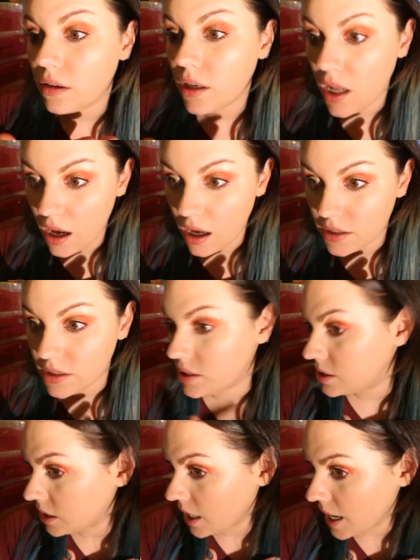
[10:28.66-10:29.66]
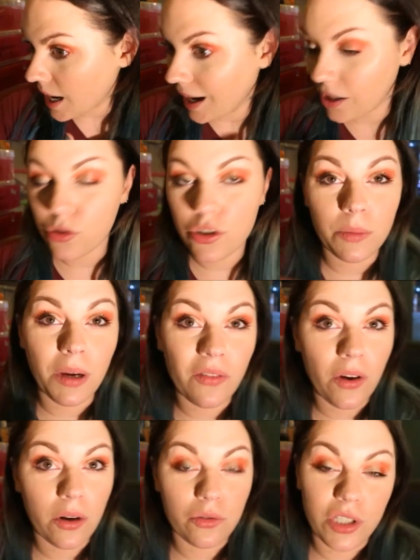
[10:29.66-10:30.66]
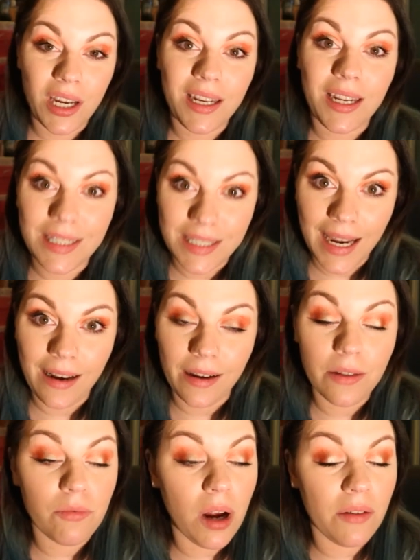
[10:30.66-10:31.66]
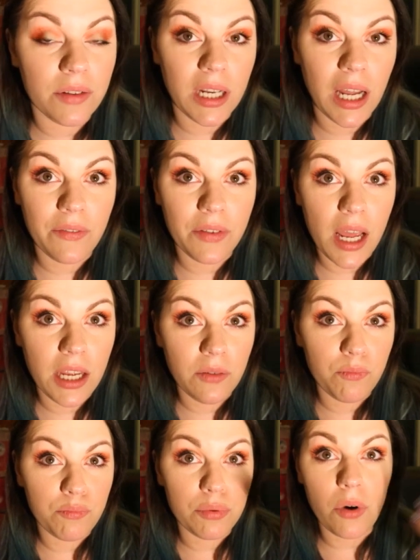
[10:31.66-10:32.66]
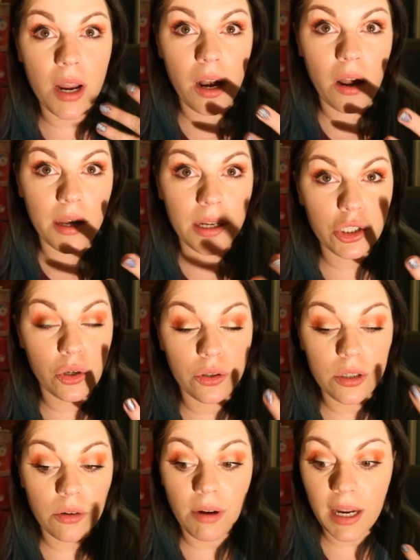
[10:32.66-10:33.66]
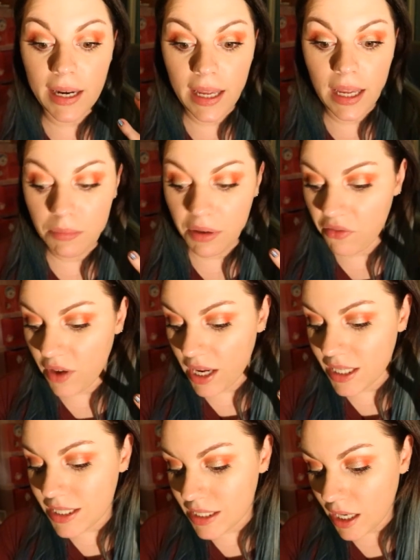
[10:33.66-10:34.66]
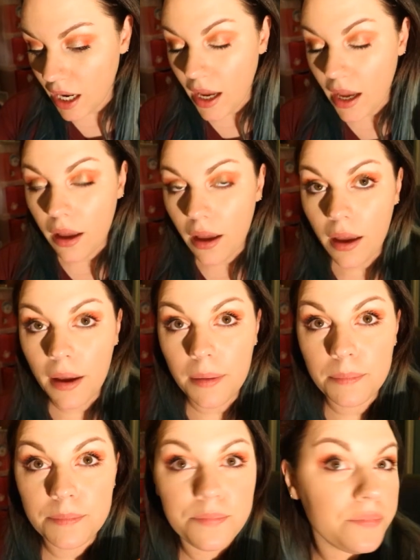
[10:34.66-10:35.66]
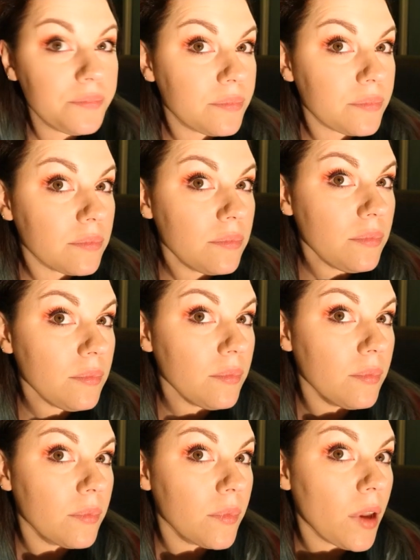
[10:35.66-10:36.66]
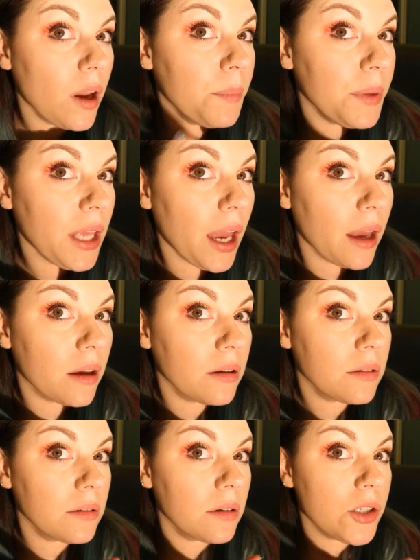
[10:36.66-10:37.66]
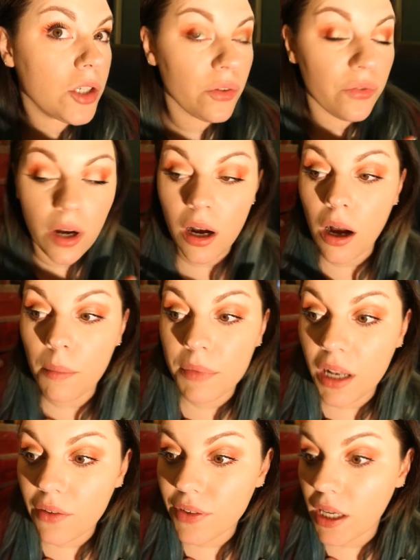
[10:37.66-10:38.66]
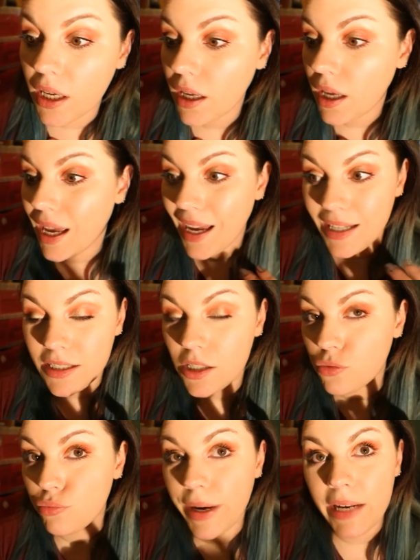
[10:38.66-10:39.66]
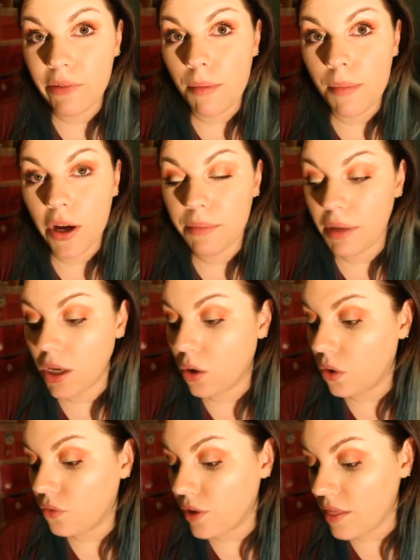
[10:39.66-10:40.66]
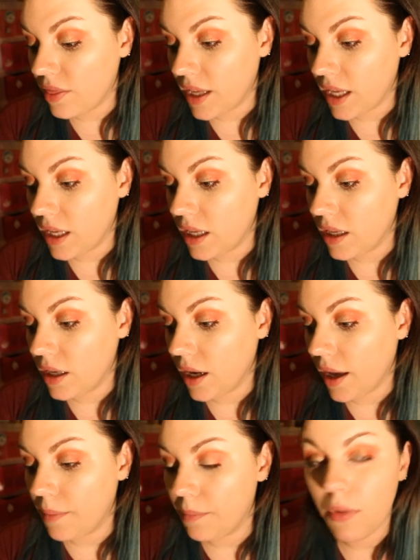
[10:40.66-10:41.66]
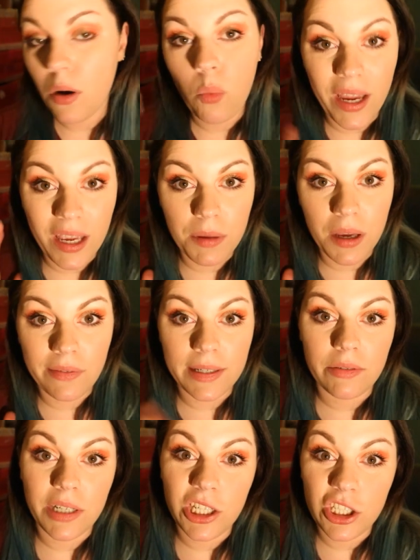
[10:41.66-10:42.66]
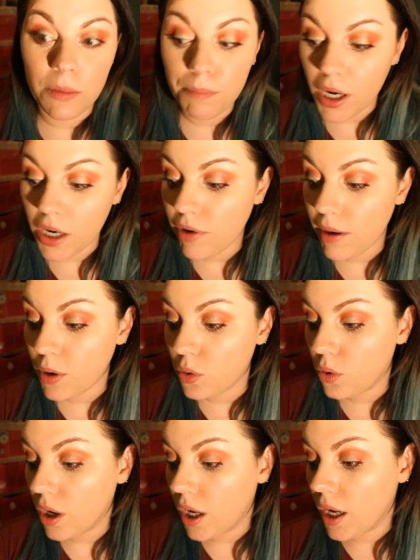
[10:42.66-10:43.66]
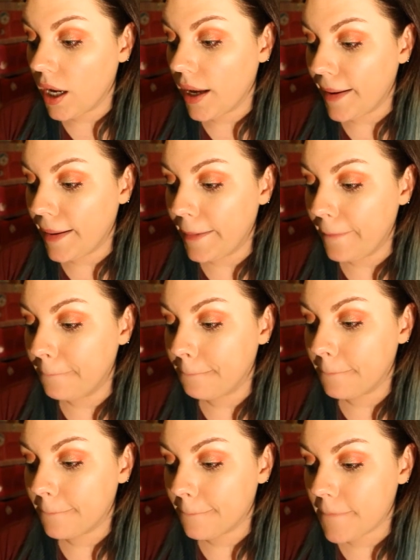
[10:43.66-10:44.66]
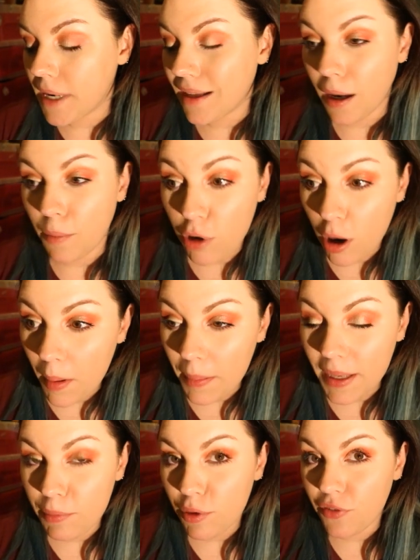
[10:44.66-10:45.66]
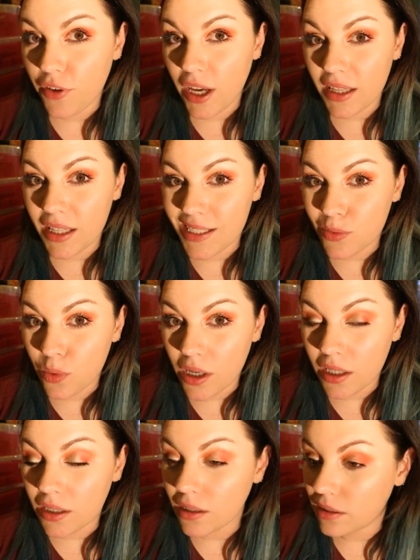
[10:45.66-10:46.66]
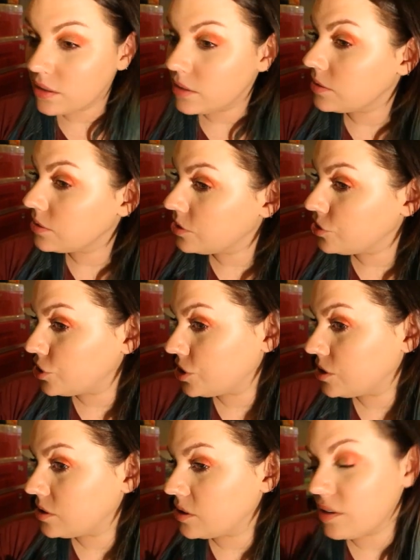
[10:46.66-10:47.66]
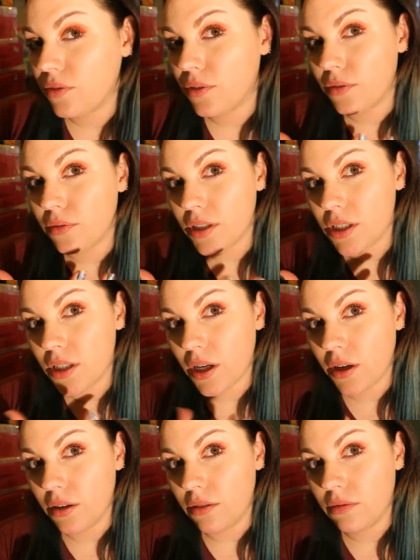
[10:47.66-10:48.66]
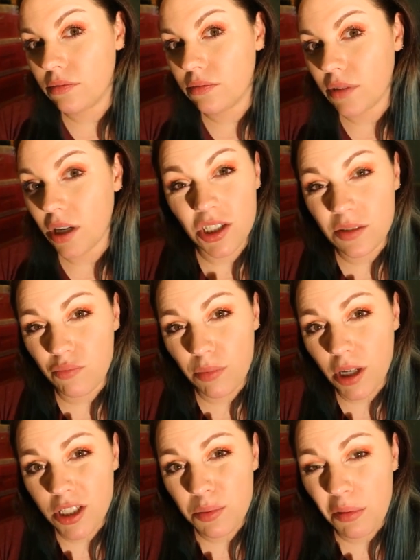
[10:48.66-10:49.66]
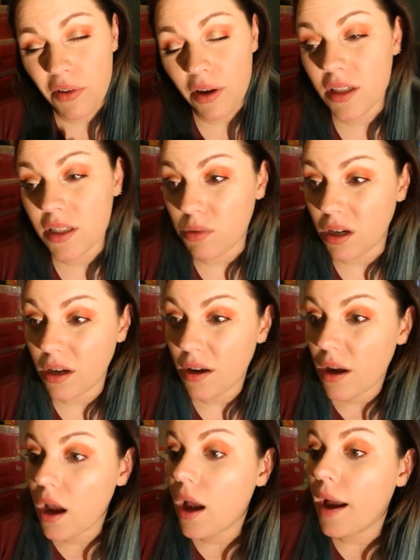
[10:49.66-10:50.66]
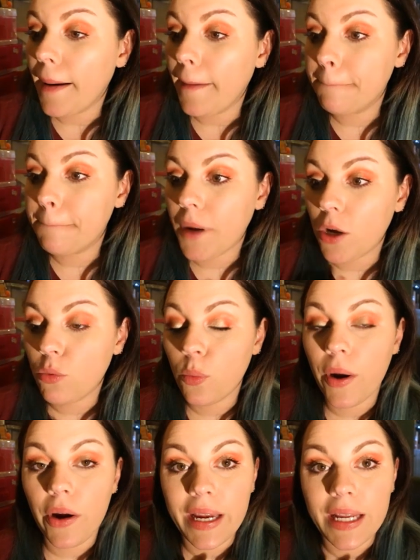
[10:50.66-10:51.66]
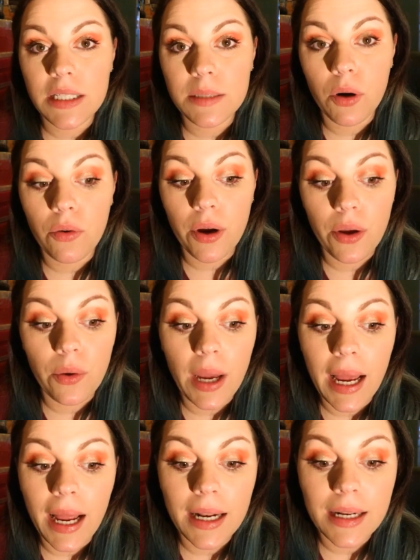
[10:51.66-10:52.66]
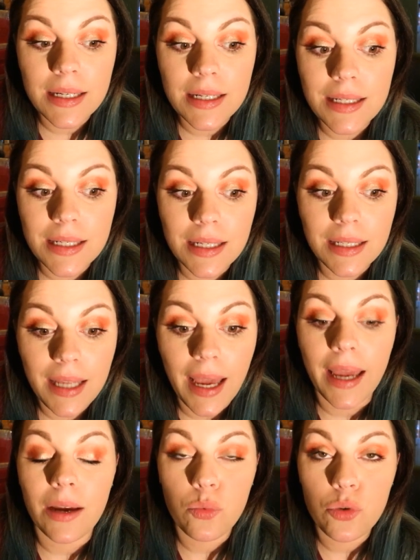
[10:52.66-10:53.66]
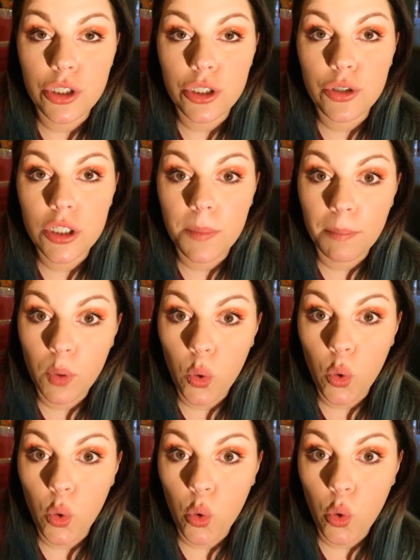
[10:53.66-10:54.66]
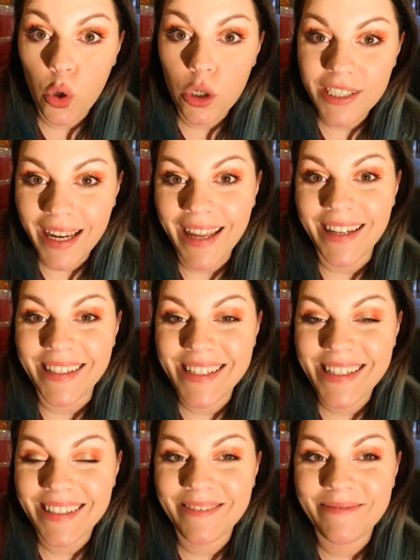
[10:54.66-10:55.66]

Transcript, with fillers: last and I'll do my final check-in in daylight rather than having a bright light shone directly in my face. Um, but yeah, so far I'm loving it. It does really remind me of the um, Wake Me Up Foundation by Rimmel. Um, I probably prefer this one. Just, I don't know. I just, I just prefer this one. Um, but I will wear it again tomorrow and yeah, we'll do some more check-ins.